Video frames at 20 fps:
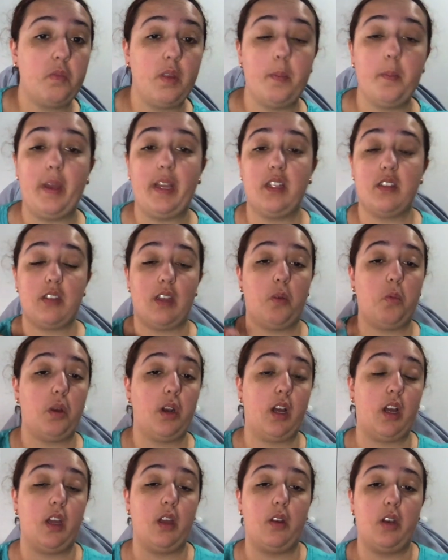means that when
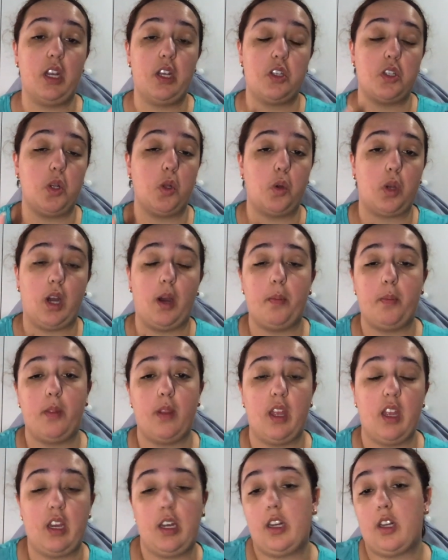I need to look up
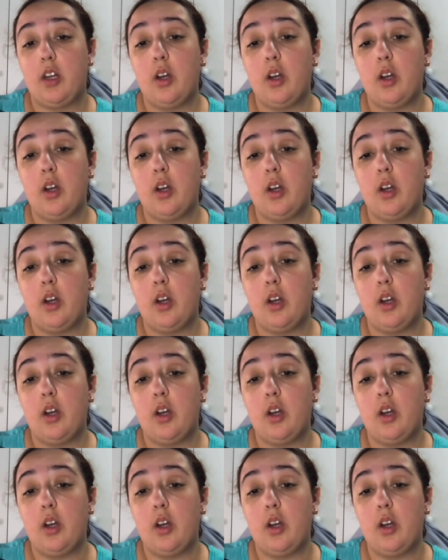any